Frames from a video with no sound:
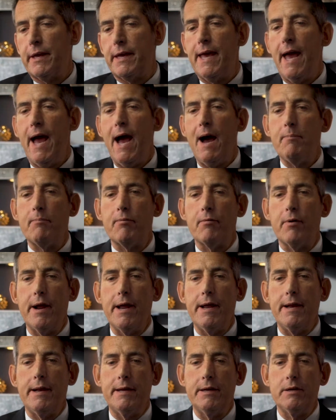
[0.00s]
The cap
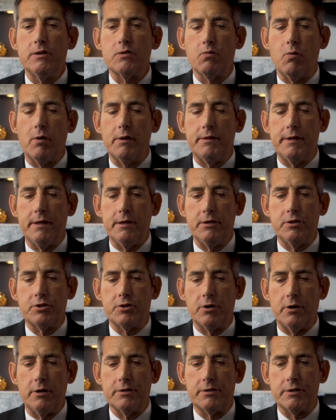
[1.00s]
rate is what the
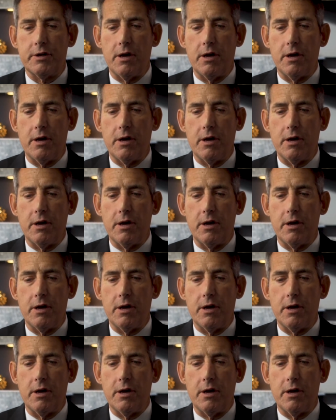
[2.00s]
insurance